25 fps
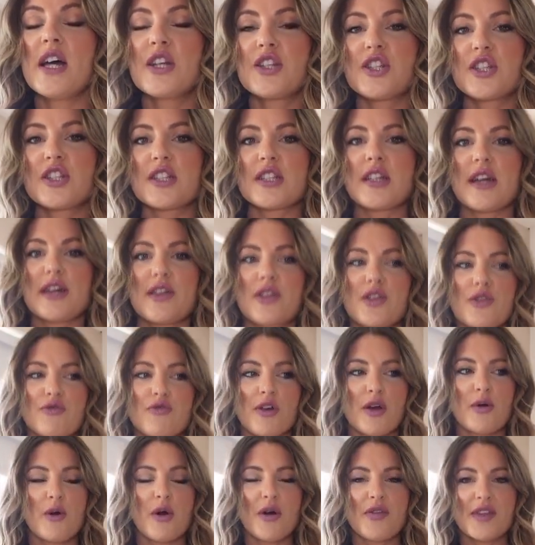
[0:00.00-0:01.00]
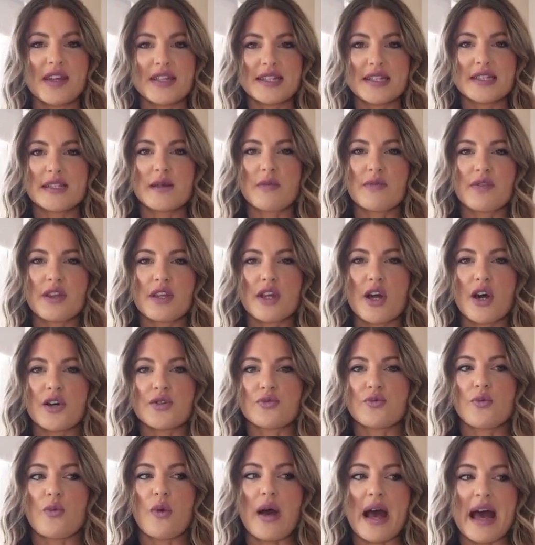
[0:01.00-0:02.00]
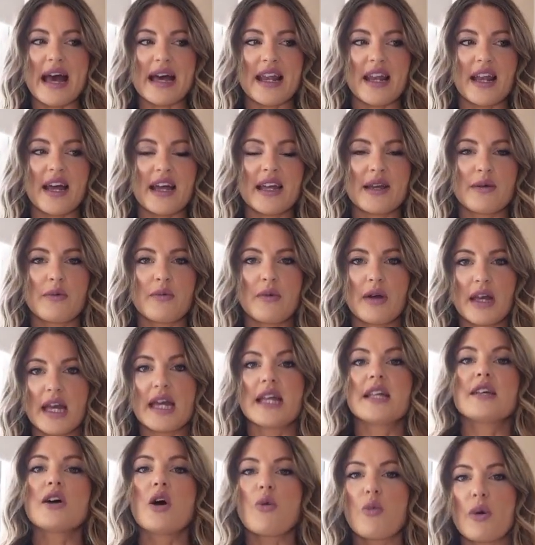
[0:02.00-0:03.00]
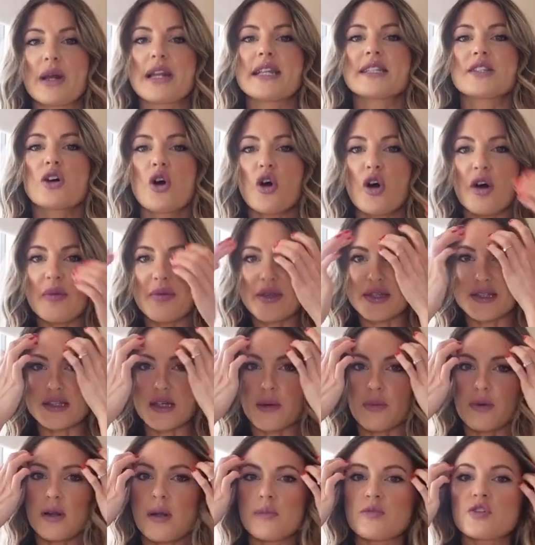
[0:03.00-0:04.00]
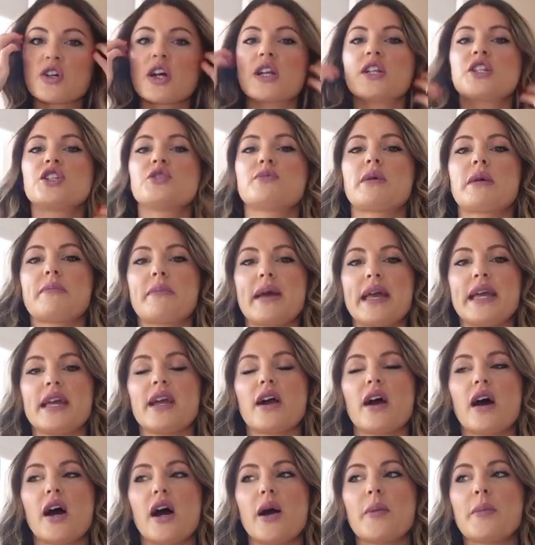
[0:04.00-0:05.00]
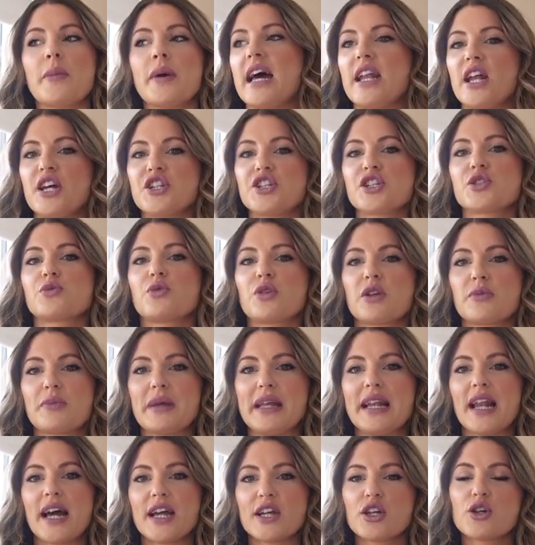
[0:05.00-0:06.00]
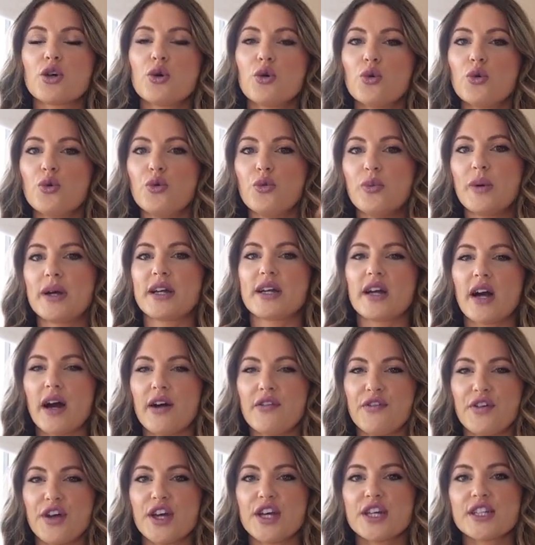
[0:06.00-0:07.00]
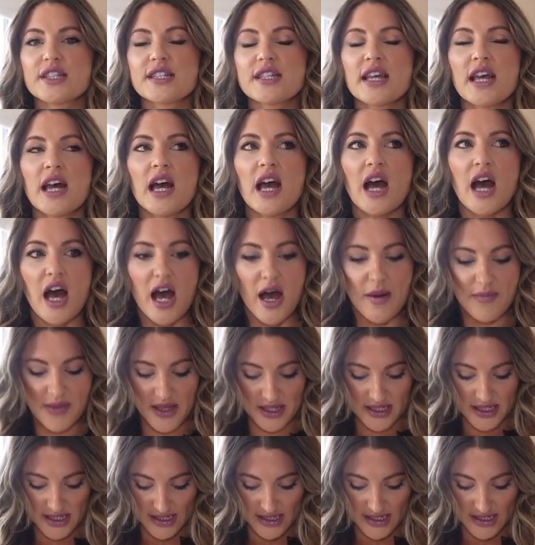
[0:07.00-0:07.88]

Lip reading: just to like throw on. This is something I'd wear like when it's hot in the summer and I'm trying to do my makeup and I just want to be like cool but covered, and this